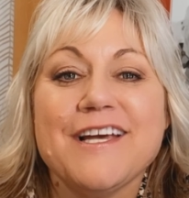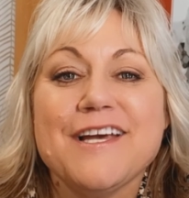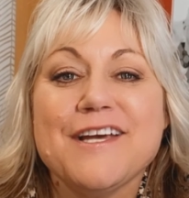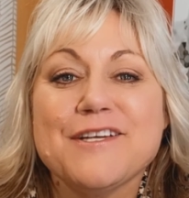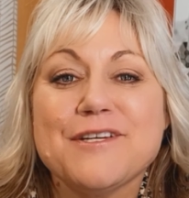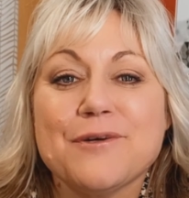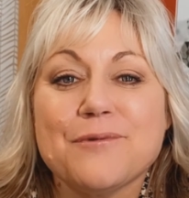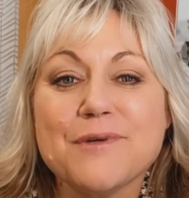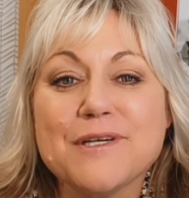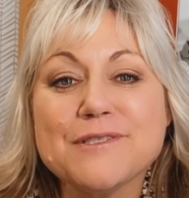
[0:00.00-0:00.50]

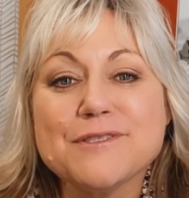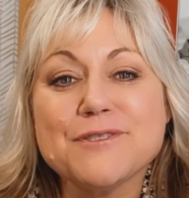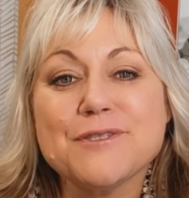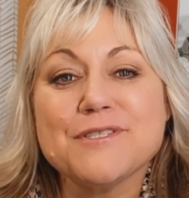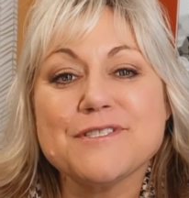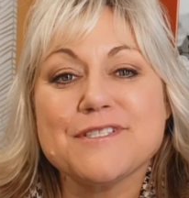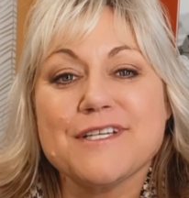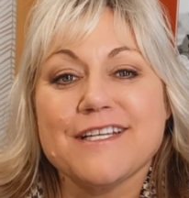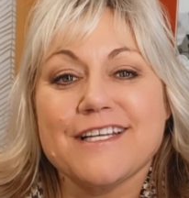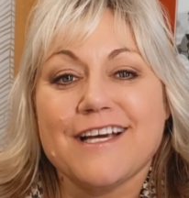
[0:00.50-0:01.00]
Your realtor
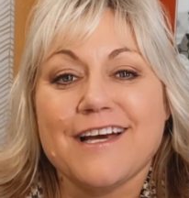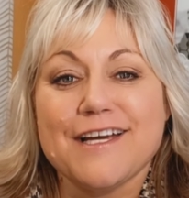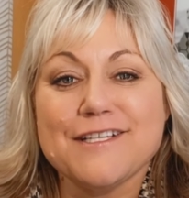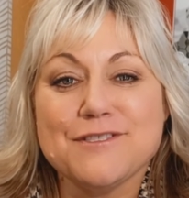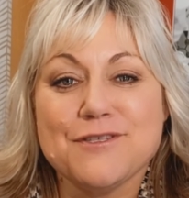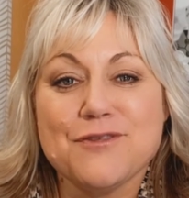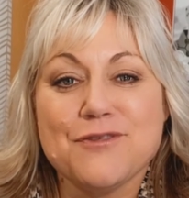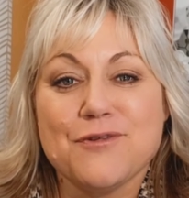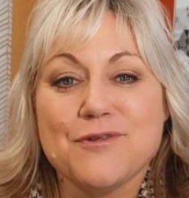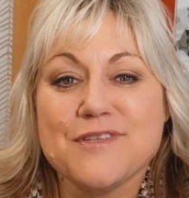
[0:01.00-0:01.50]
is going to guide
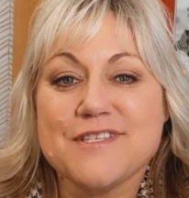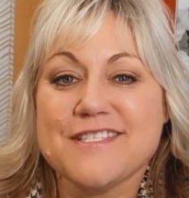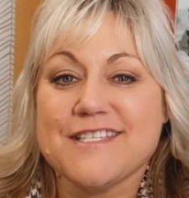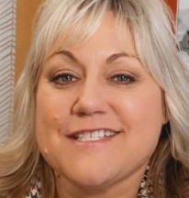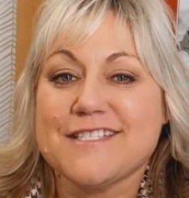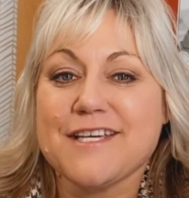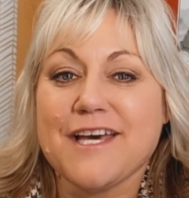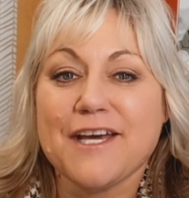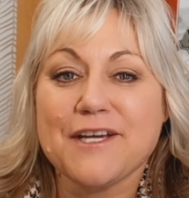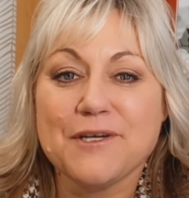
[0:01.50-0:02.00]
you through this
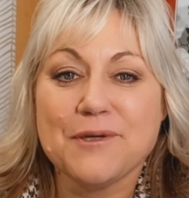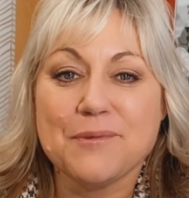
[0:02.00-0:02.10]
entire